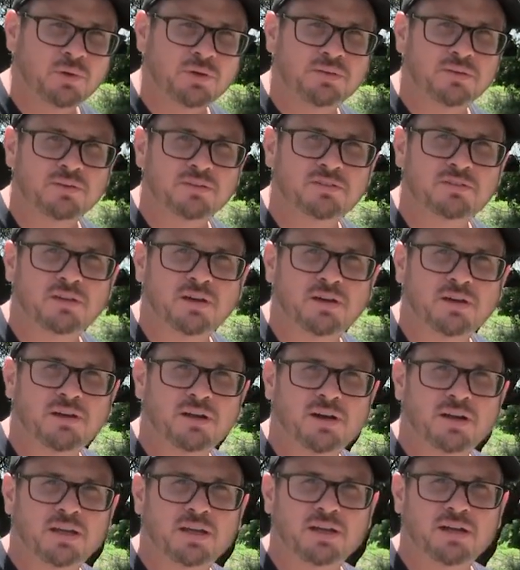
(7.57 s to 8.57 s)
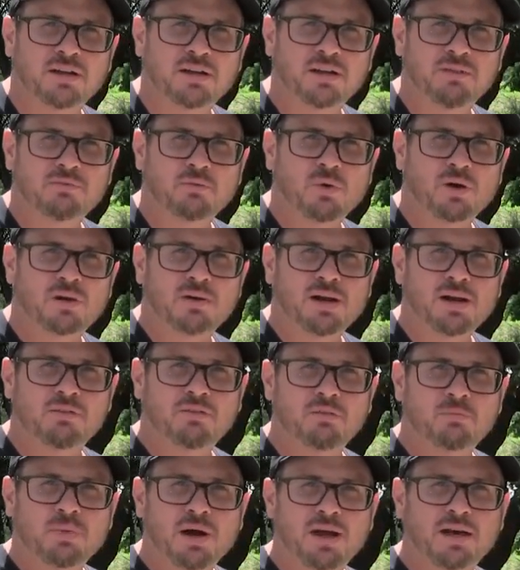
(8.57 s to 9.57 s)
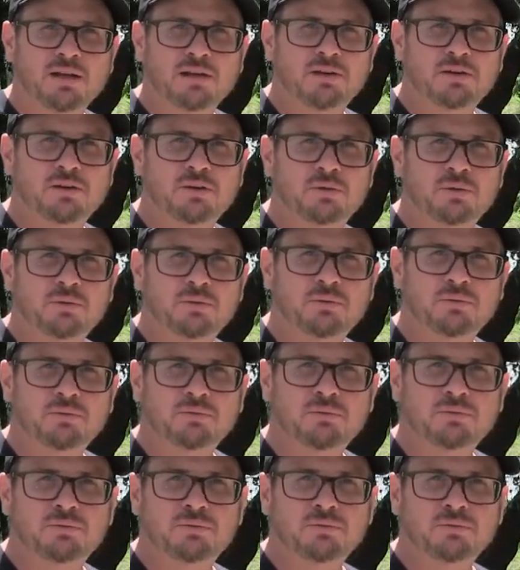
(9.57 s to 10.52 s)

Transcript: with this not getting enough water out of the pilot hole.